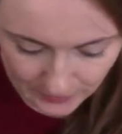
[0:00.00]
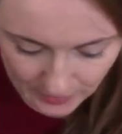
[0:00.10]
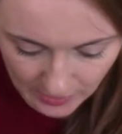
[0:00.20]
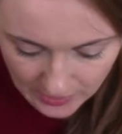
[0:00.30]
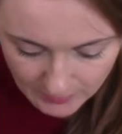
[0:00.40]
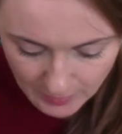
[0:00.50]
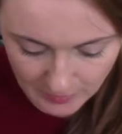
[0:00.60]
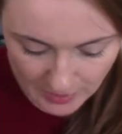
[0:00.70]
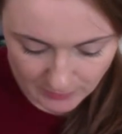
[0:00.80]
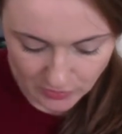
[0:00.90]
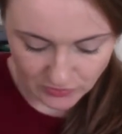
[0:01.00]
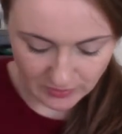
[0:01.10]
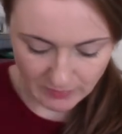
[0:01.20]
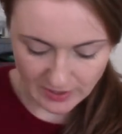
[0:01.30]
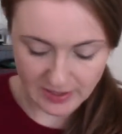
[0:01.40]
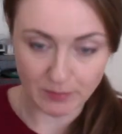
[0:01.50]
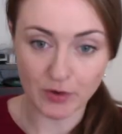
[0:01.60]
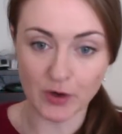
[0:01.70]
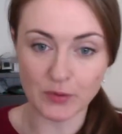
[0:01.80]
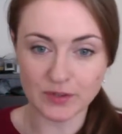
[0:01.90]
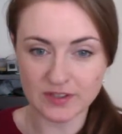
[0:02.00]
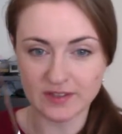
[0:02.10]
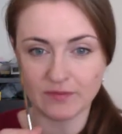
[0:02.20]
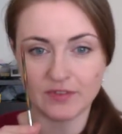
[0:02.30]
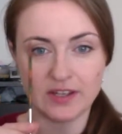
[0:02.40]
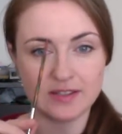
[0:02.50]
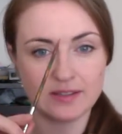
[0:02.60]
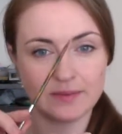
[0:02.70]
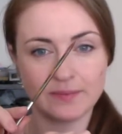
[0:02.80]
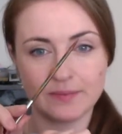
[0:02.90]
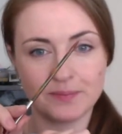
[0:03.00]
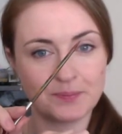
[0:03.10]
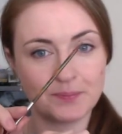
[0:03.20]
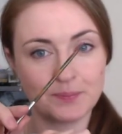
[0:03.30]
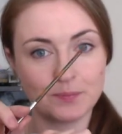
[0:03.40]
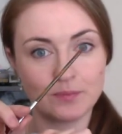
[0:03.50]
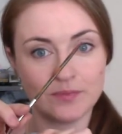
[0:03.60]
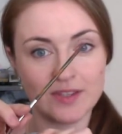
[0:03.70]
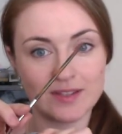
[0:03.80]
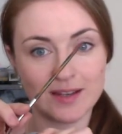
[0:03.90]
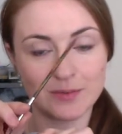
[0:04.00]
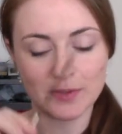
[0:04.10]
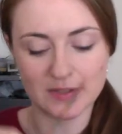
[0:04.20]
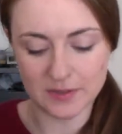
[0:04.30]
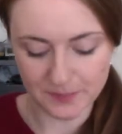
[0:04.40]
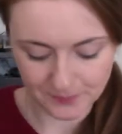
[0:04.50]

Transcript: At the moment I'm using my Knit Pro Symphonies, these nice ones.